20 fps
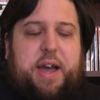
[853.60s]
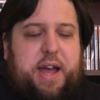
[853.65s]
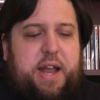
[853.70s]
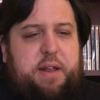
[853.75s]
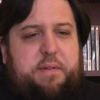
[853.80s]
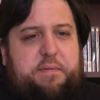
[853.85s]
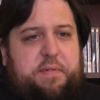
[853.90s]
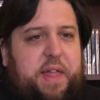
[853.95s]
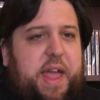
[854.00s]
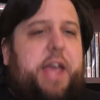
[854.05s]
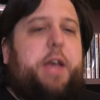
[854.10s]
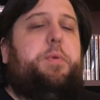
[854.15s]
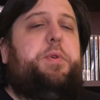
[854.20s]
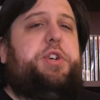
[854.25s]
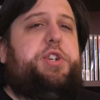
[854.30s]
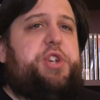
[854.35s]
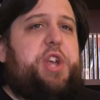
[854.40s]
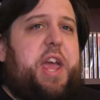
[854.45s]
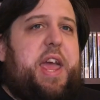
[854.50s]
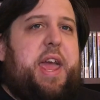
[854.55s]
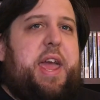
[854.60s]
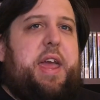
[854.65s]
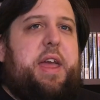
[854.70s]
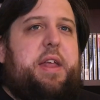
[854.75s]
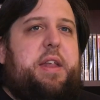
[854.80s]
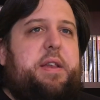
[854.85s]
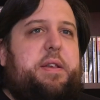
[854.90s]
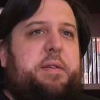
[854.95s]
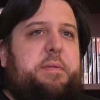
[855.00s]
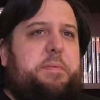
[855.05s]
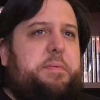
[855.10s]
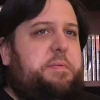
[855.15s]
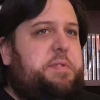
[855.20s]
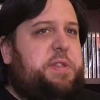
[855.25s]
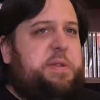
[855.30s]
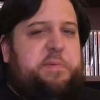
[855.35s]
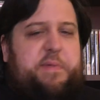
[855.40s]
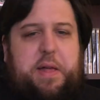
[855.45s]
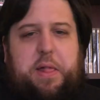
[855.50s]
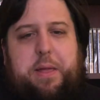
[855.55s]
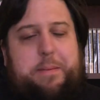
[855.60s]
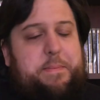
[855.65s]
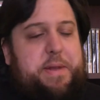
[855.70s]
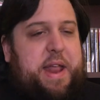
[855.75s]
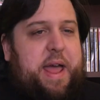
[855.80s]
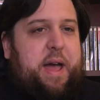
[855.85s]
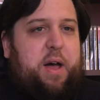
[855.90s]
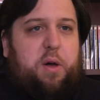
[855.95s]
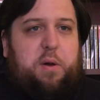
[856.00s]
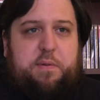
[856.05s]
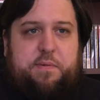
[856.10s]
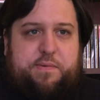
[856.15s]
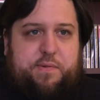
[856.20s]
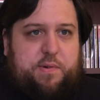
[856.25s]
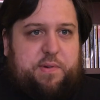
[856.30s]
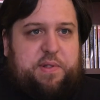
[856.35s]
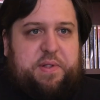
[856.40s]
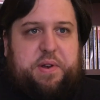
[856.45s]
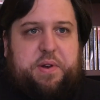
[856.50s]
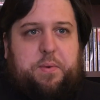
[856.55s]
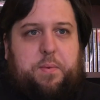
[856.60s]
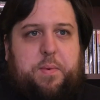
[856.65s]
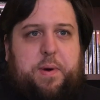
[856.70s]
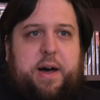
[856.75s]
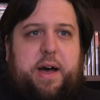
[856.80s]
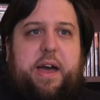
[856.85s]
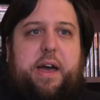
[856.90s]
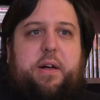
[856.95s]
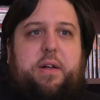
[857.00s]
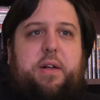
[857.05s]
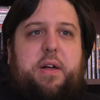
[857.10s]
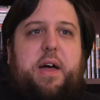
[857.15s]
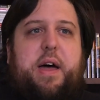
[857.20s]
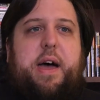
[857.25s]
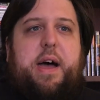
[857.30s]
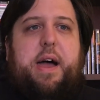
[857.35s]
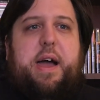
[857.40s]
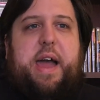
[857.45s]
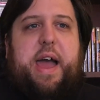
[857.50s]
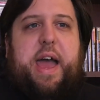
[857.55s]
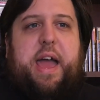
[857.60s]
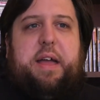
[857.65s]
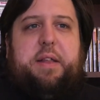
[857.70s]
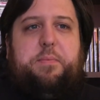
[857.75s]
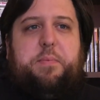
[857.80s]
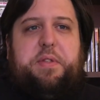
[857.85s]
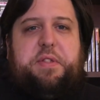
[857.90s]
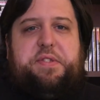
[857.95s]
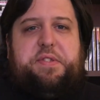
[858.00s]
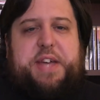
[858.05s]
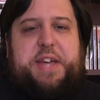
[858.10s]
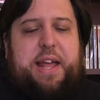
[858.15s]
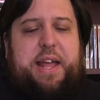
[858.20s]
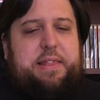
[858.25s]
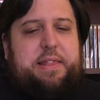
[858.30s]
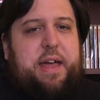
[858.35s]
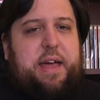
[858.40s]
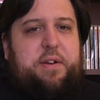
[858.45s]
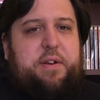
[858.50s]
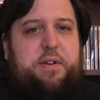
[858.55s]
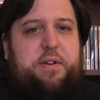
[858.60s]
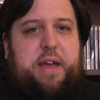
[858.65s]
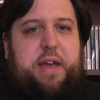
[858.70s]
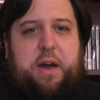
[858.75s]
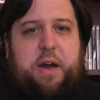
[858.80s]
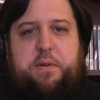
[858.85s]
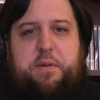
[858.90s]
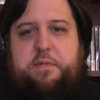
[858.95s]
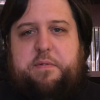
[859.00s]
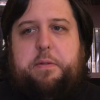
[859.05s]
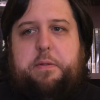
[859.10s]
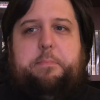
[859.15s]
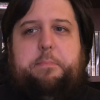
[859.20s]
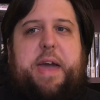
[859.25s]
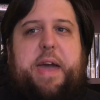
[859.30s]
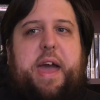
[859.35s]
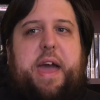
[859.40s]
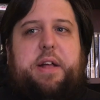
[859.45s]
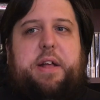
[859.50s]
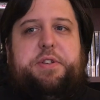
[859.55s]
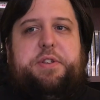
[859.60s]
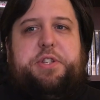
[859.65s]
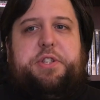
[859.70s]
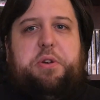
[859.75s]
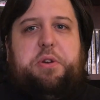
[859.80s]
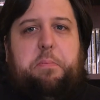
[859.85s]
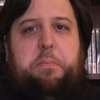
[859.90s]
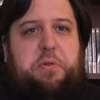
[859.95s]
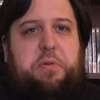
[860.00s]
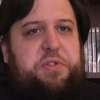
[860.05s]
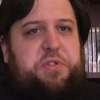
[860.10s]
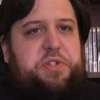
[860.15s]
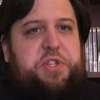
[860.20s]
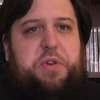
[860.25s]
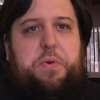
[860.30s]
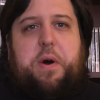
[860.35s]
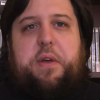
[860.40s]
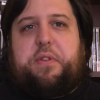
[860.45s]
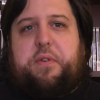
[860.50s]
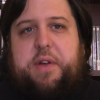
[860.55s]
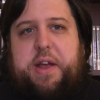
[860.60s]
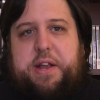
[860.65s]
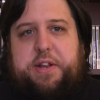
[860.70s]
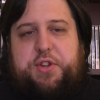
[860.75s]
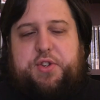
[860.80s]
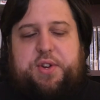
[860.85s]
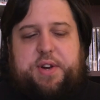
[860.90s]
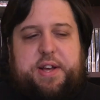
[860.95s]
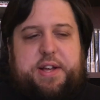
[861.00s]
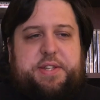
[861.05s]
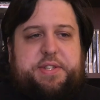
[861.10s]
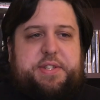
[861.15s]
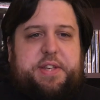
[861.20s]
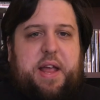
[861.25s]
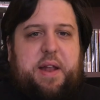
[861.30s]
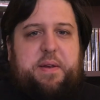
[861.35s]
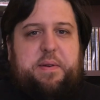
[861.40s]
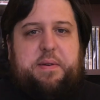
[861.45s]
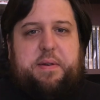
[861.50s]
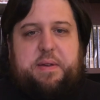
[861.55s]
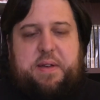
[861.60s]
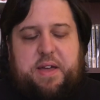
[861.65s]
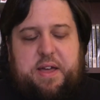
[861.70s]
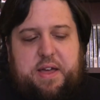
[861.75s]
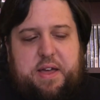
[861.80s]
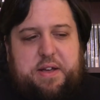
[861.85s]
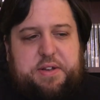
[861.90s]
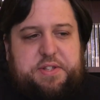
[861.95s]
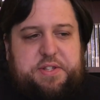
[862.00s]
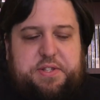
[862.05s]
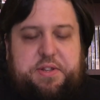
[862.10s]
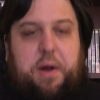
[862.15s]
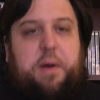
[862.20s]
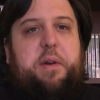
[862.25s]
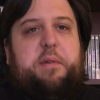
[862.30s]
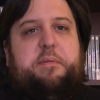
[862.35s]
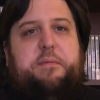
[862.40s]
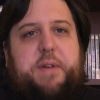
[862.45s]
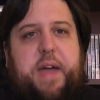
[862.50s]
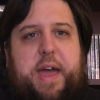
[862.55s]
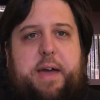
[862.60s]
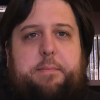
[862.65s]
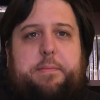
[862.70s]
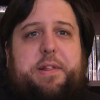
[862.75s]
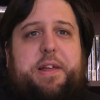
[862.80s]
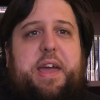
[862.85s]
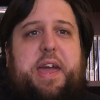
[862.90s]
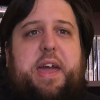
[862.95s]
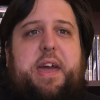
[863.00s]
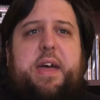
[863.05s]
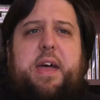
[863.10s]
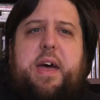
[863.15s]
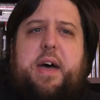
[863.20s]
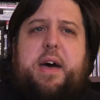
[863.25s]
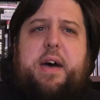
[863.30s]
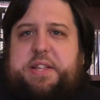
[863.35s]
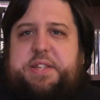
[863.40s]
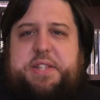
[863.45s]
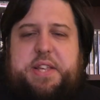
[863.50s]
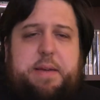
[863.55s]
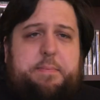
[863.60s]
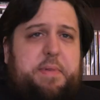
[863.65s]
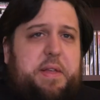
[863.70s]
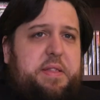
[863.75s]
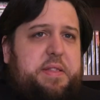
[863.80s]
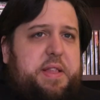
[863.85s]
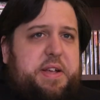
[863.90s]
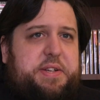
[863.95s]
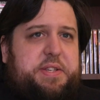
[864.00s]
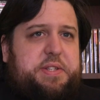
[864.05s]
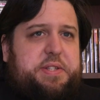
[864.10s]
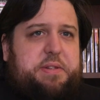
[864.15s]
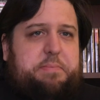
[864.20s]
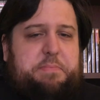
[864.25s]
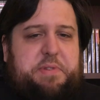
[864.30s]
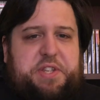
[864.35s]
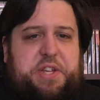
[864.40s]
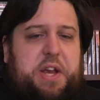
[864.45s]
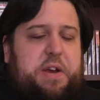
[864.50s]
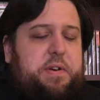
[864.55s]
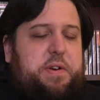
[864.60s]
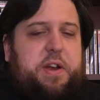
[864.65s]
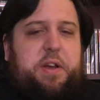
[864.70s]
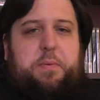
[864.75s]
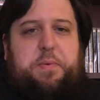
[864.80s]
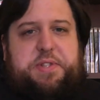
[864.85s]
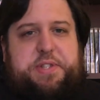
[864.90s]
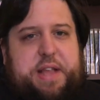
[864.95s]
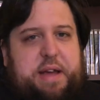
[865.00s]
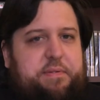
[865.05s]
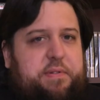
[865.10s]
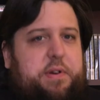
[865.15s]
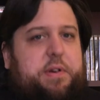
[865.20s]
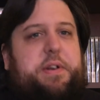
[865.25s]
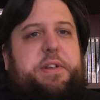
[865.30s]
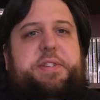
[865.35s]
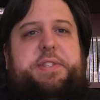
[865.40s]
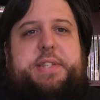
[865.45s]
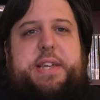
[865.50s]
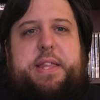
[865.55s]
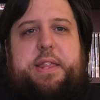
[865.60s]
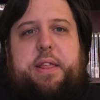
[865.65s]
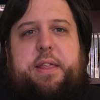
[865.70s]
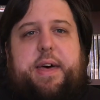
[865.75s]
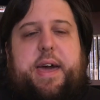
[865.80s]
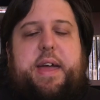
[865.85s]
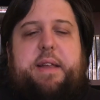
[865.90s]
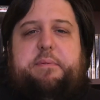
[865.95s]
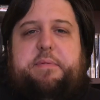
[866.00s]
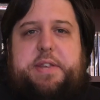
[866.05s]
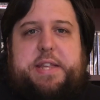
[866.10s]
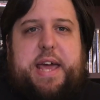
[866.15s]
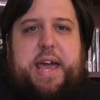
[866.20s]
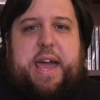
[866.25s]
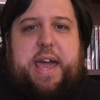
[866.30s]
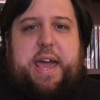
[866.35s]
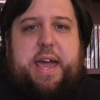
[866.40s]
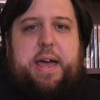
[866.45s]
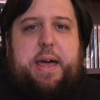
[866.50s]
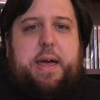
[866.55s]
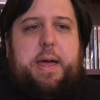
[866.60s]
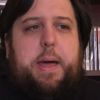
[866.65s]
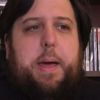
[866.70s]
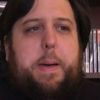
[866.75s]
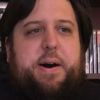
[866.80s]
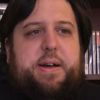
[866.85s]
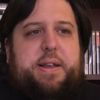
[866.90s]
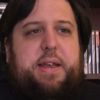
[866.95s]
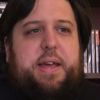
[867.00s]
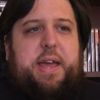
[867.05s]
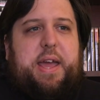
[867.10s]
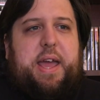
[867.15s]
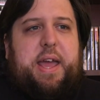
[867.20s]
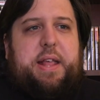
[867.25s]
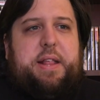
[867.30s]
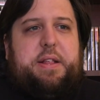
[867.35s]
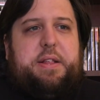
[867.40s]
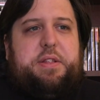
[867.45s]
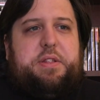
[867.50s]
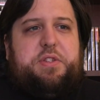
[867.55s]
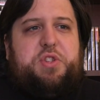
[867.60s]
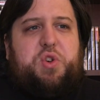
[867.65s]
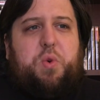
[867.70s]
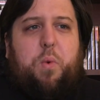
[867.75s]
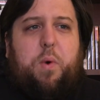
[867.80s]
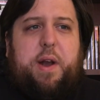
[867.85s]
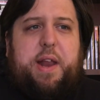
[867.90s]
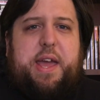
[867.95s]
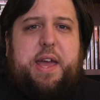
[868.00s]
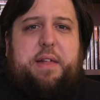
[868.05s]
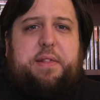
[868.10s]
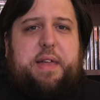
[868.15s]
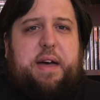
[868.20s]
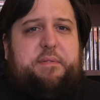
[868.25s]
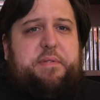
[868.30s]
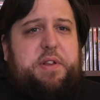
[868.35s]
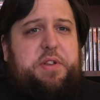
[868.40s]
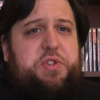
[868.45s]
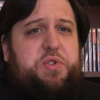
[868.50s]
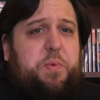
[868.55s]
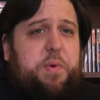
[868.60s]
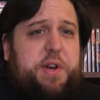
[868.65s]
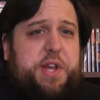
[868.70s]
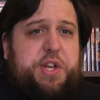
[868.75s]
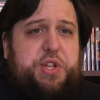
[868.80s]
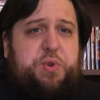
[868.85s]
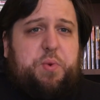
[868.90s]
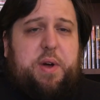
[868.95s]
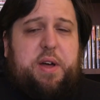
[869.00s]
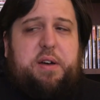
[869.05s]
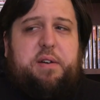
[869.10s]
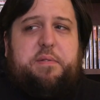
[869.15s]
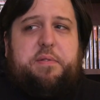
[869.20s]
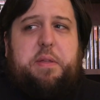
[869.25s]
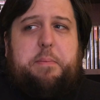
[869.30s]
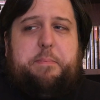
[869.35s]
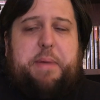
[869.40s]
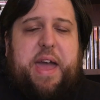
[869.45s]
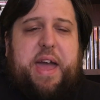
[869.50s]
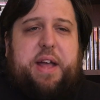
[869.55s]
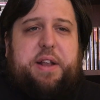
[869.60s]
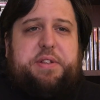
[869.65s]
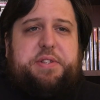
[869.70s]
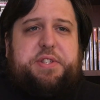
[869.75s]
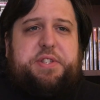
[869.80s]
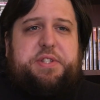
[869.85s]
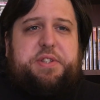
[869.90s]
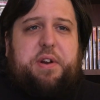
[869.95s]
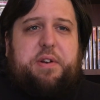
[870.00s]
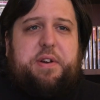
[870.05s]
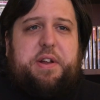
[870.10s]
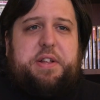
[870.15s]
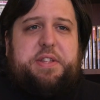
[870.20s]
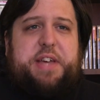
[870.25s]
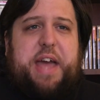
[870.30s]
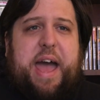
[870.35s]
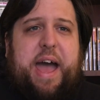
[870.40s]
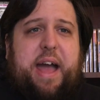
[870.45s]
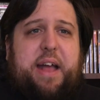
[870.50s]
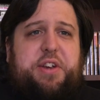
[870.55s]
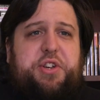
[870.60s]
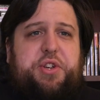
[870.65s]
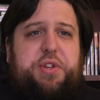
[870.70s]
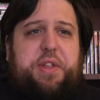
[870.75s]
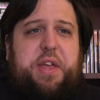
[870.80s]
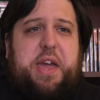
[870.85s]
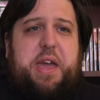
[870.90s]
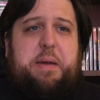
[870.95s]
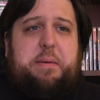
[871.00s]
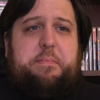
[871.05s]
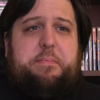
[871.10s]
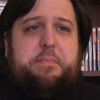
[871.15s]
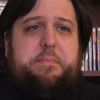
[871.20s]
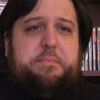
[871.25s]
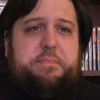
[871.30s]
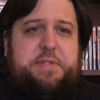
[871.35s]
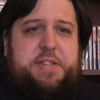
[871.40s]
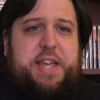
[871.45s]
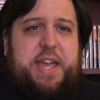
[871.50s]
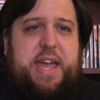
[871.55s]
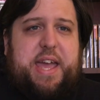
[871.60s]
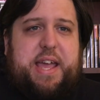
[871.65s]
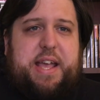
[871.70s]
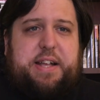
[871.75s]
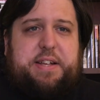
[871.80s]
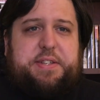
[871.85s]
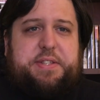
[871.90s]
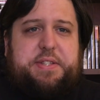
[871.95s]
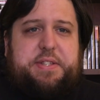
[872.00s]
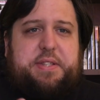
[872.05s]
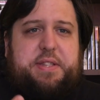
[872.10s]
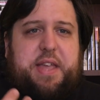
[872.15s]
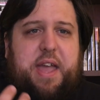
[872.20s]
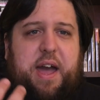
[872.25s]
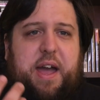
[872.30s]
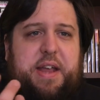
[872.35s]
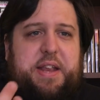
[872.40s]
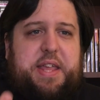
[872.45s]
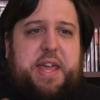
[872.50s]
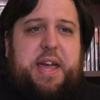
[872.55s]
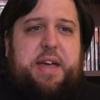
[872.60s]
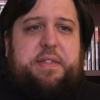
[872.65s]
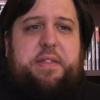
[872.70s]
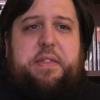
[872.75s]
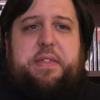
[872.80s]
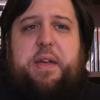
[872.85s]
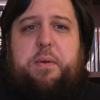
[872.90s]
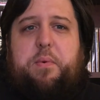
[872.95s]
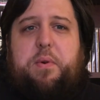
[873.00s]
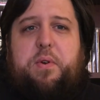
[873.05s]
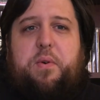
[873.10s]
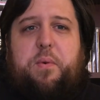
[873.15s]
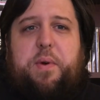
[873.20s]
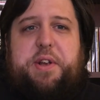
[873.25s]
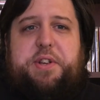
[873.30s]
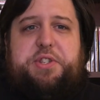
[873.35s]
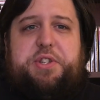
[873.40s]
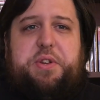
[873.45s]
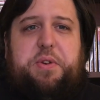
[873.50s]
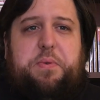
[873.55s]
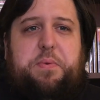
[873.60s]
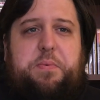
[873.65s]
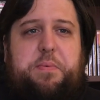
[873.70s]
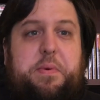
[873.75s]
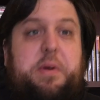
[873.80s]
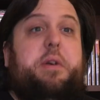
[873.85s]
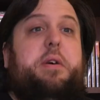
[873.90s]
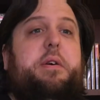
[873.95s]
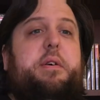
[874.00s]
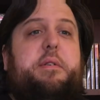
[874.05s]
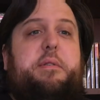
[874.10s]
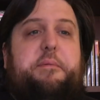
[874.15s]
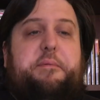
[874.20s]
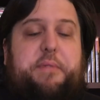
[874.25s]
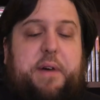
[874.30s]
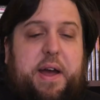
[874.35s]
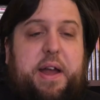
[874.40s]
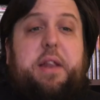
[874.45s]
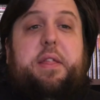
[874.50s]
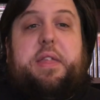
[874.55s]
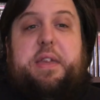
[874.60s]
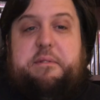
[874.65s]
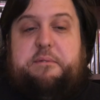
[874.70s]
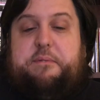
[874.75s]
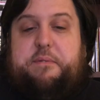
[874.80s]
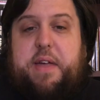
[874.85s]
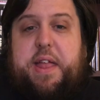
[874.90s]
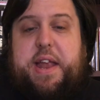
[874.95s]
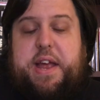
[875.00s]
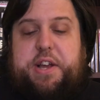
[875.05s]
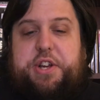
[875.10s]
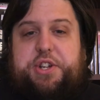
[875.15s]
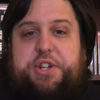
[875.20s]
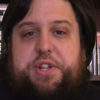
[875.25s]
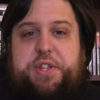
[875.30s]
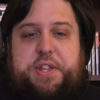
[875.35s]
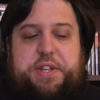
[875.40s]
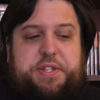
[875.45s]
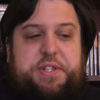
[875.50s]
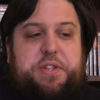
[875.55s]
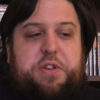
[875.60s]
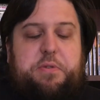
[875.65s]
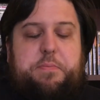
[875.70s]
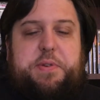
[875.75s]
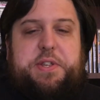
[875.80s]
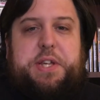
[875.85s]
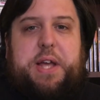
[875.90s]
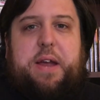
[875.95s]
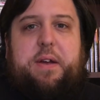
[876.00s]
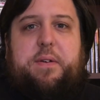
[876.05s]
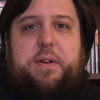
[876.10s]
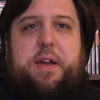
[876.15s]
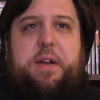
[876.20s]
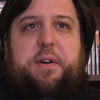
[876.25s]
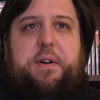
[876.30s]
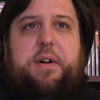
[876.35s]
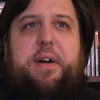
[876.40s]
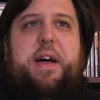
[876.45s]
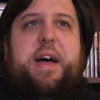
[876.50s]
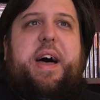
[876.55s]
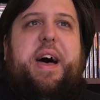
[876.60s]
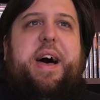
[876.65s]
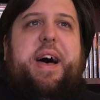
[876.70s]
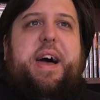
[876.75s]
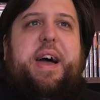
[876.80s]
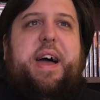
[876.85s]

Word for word: kind of languished in development hell for a little while. And with Dan Leonard out of the band to pursue other interests and start a family. It seemed that this material was never going to see the light of day. But in 2011 2012, the band started to actually tease the idea that they were going to finally finish this new material.